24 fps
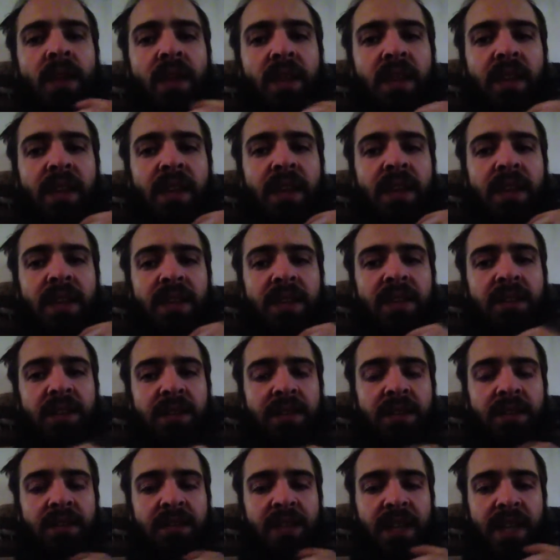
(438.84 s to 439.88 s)
Then
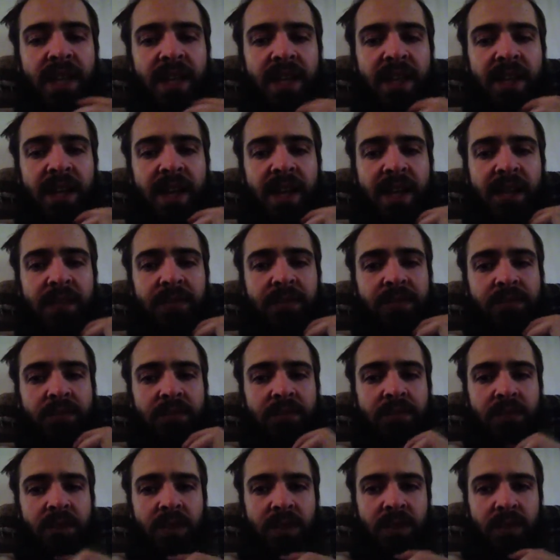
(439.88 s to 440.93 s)
take that
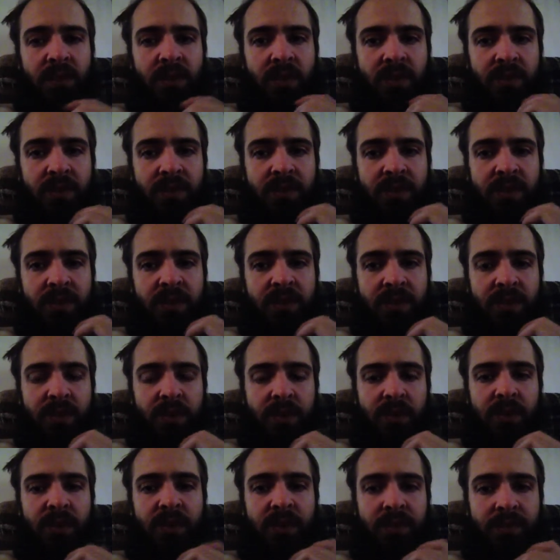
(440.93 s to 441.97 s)
dissolved
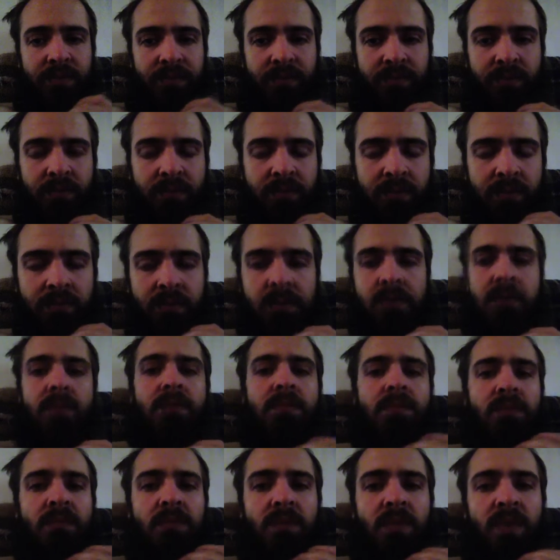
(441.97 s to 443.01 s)
solution,
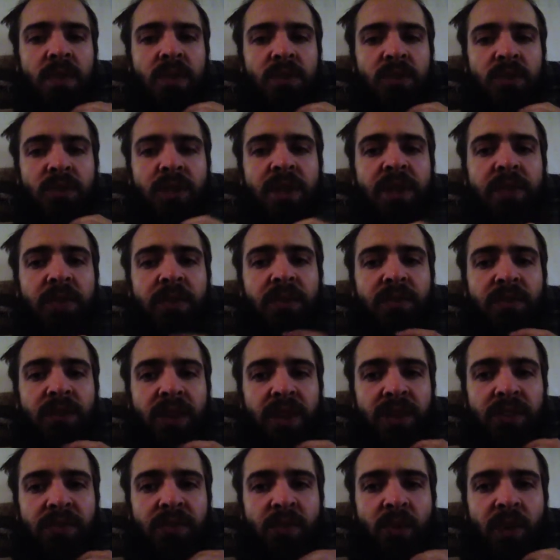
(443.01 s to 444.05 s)
treat it with
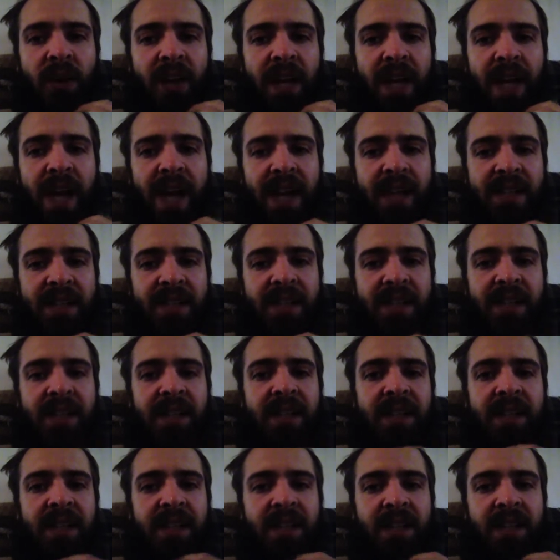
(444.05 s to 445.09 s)
phosphoric acid,
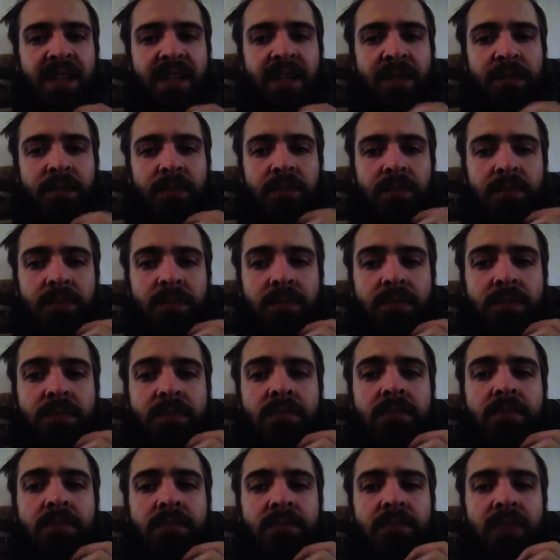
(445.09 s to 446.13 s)

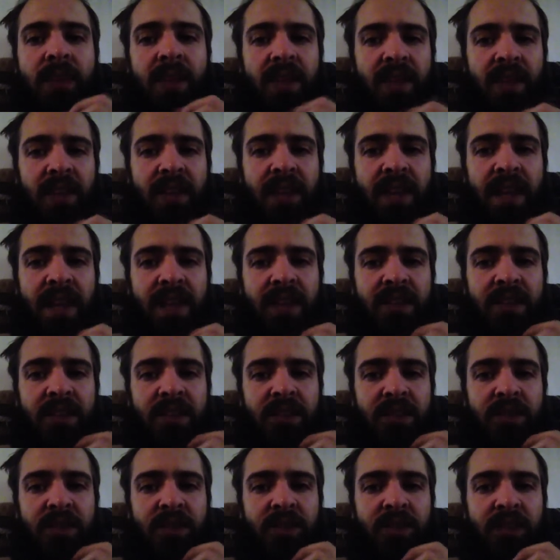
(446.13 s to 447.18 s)
and then
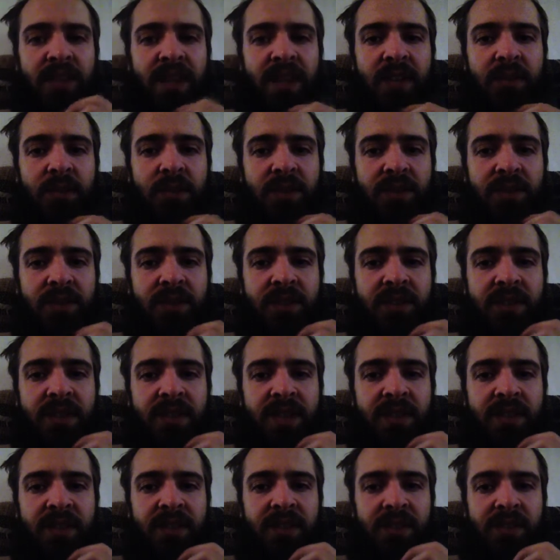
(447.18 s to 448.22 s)
that resulting
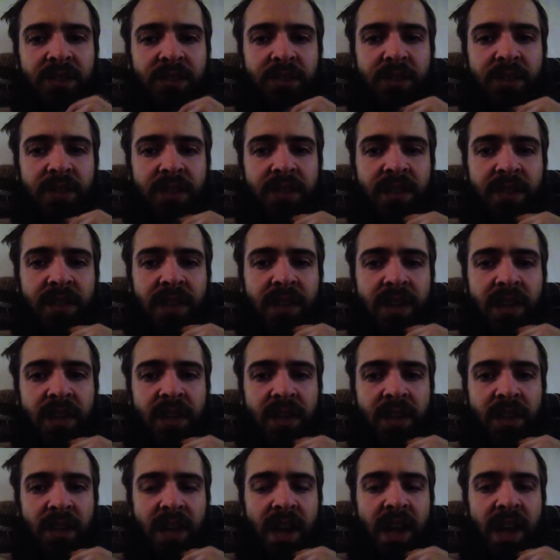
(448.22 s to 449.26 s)
solution,
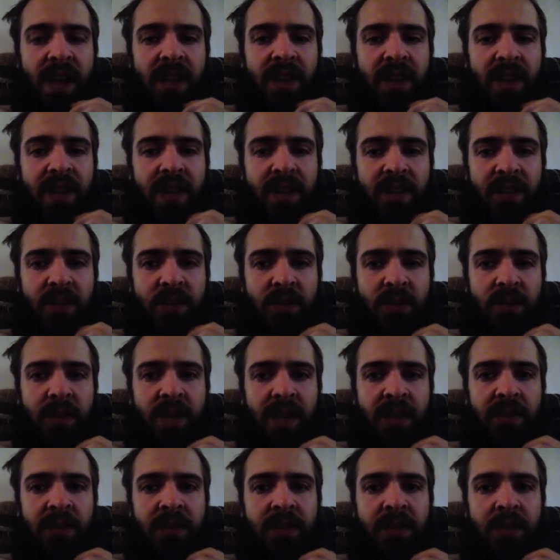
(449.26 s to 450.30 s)
add that to
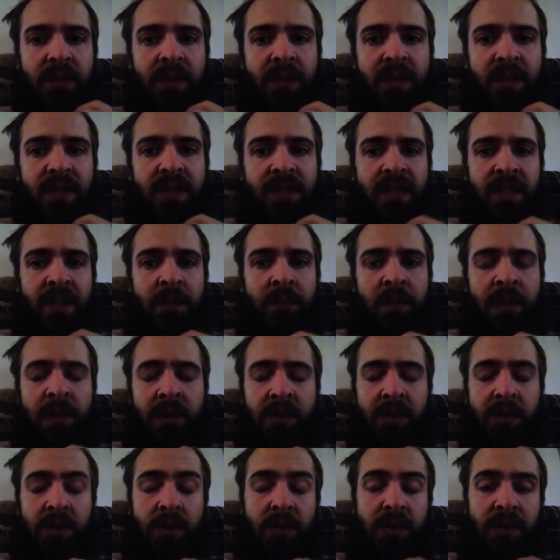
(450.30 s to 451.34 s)
calcium oxide powder
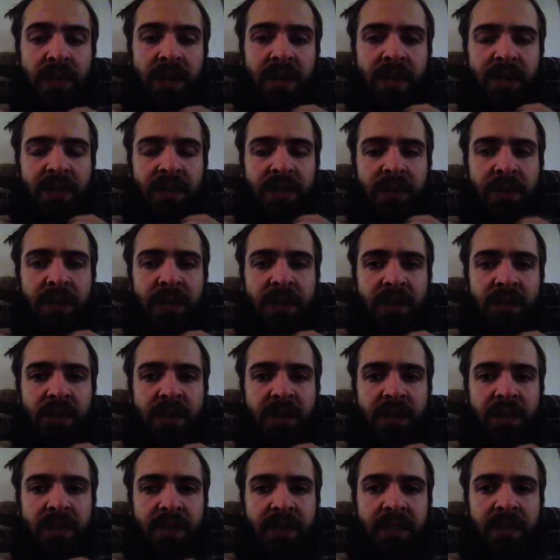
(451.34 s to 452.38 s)
or calcium
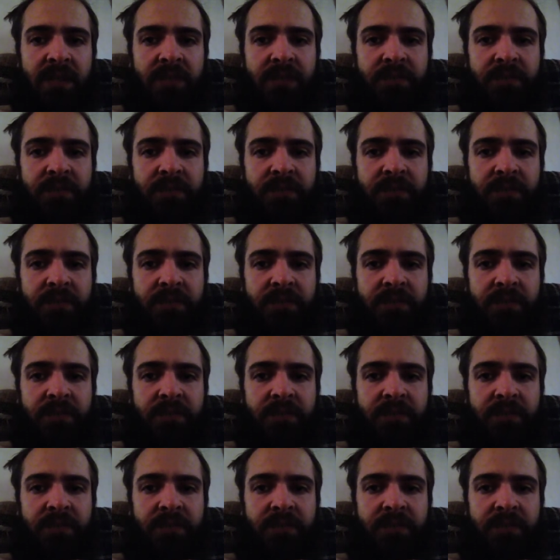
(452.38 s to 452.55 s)
hydroxide.